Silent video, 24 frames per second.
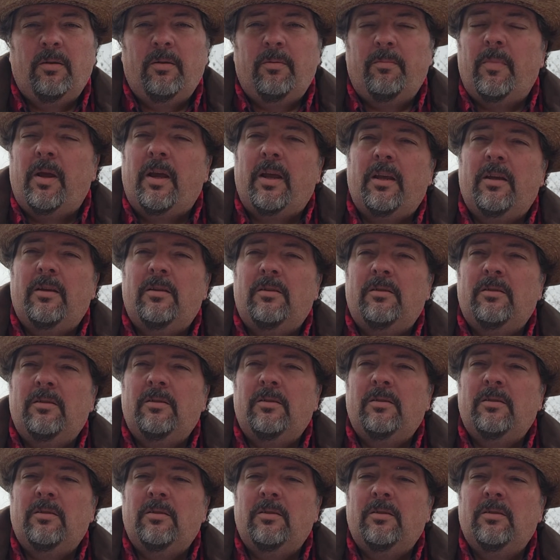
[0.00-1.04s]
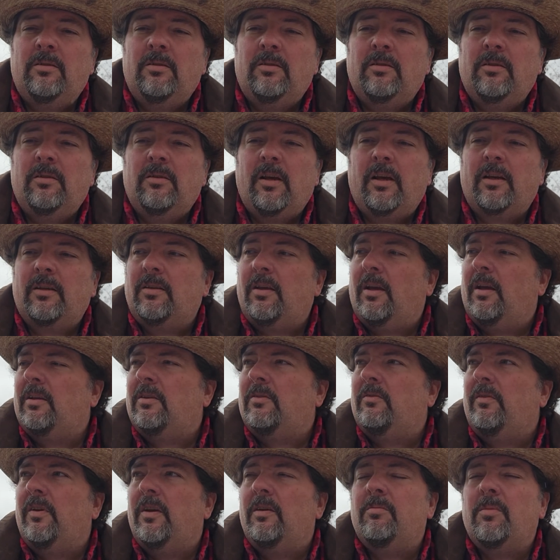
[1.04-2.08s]
male, XX,
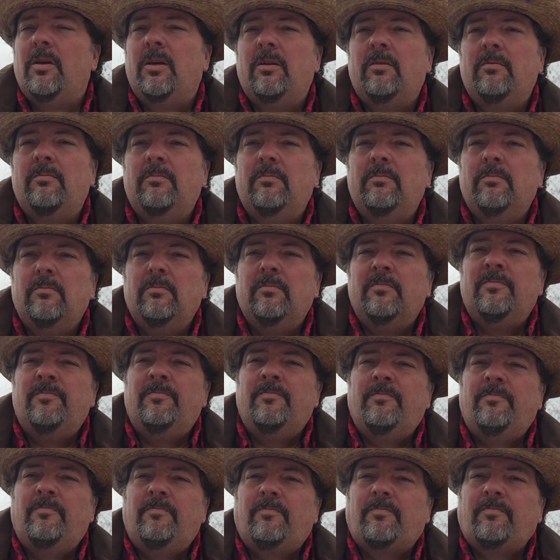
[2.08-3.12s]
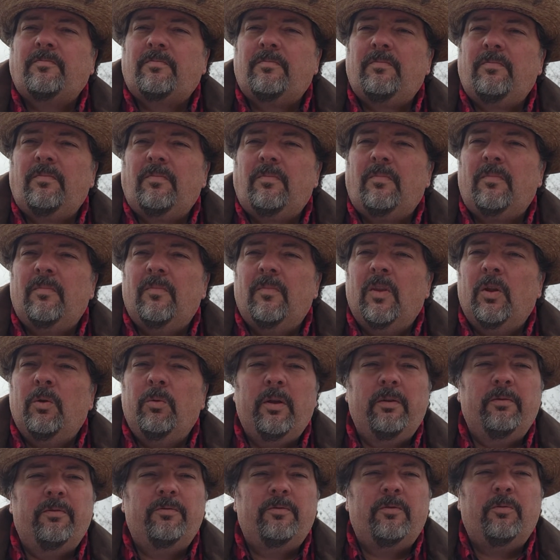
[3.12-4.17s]
female.
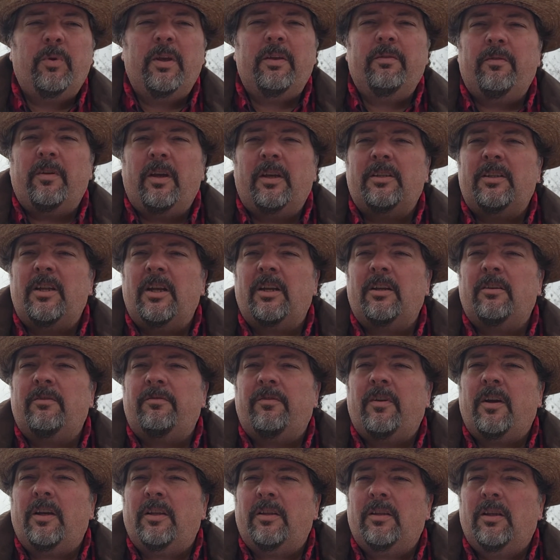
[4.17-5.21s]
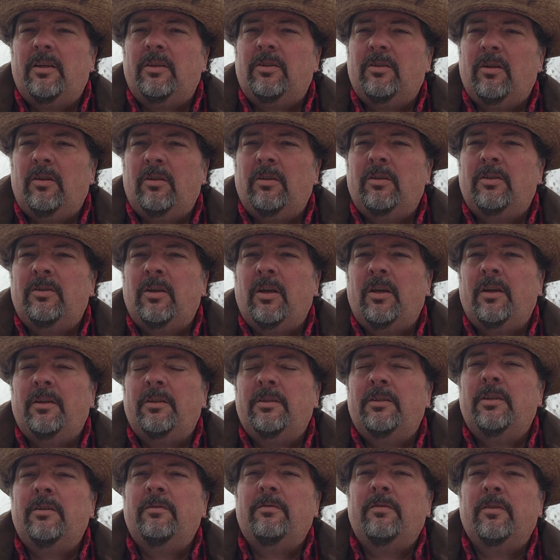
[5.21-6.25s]
We've identified this on a
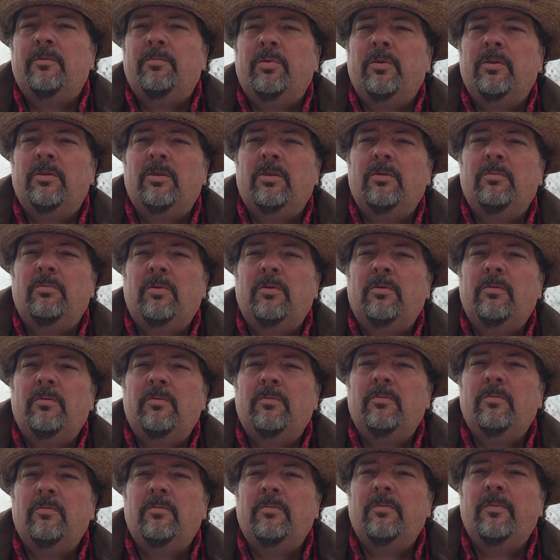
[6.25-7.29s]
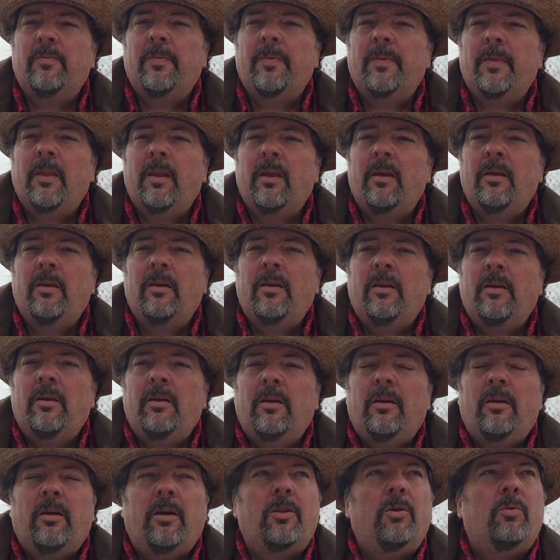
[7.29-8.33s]
scientific principle.
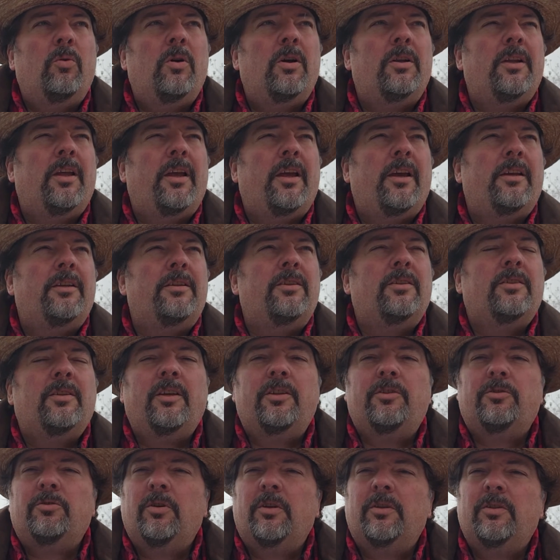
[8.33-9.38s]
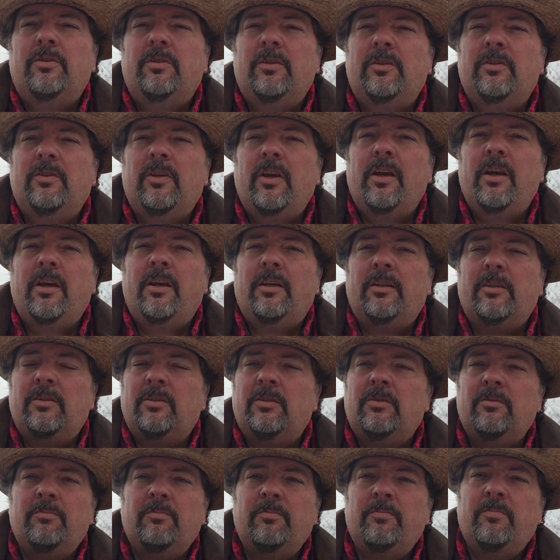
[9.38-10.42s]
On the one hand, you say trust the
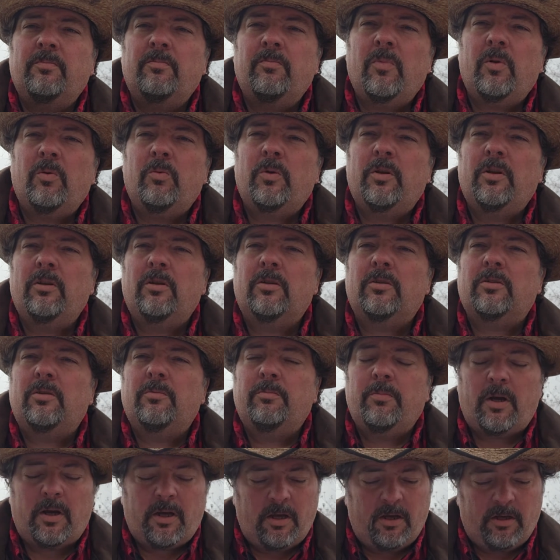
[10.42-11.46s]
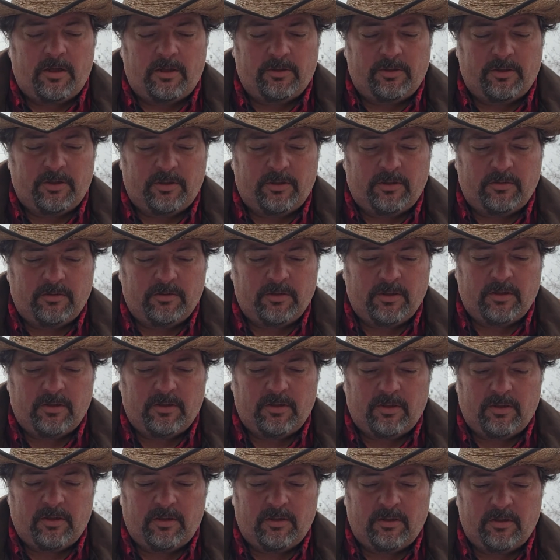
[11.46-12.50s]
science, but we look to biology
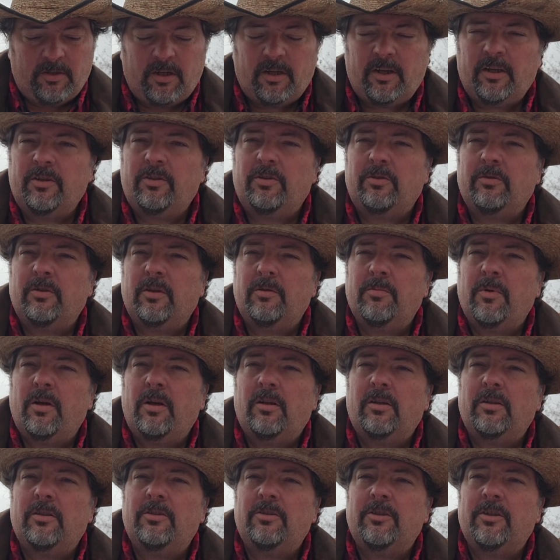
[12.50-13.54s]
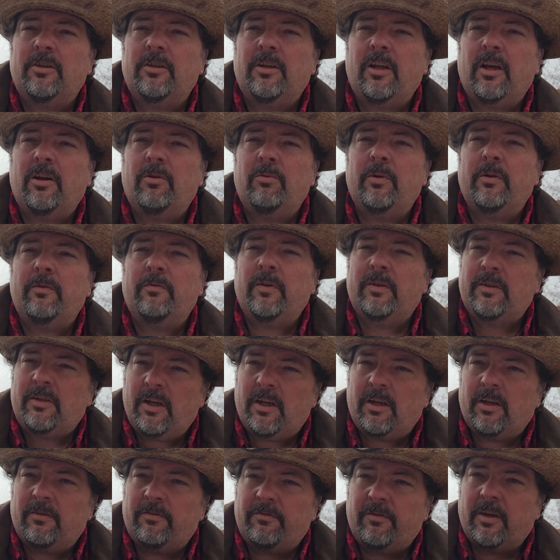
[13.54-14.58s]
and the history of biology and how we've
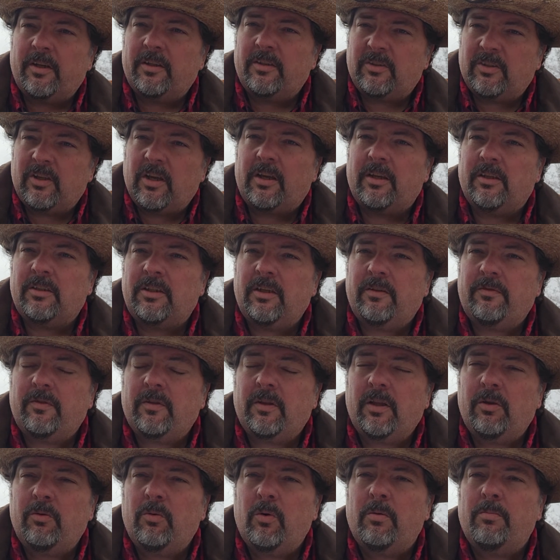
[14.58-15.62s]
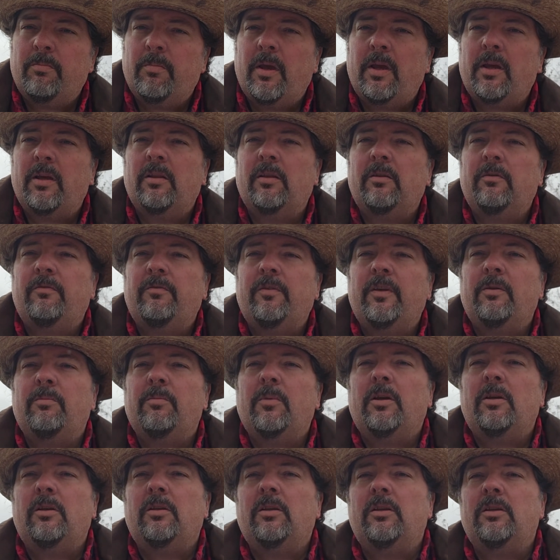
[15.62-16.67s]
identified scientifically what male and
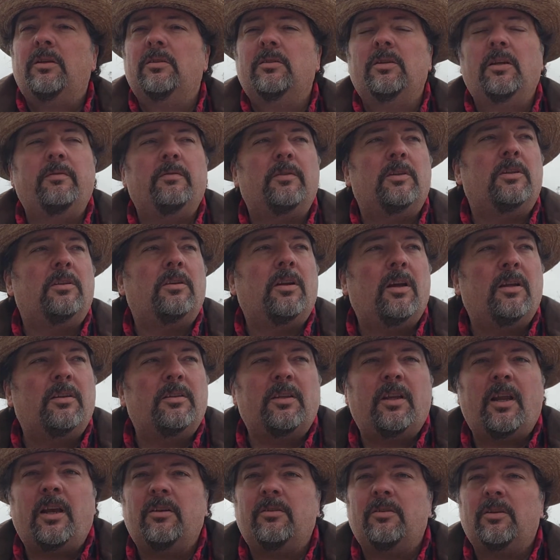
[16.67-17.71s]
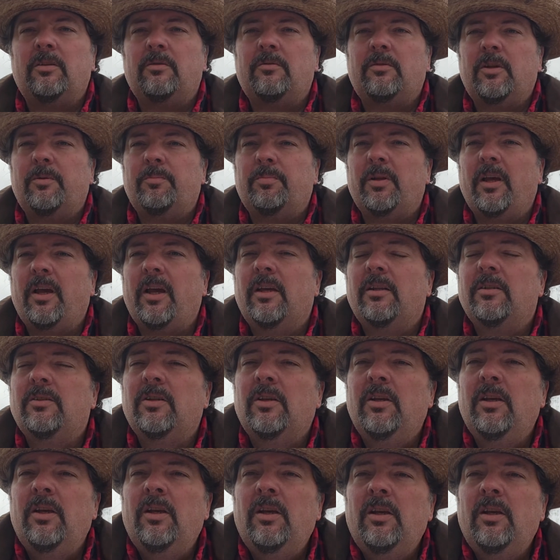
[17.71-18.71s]
female is, even down to plants.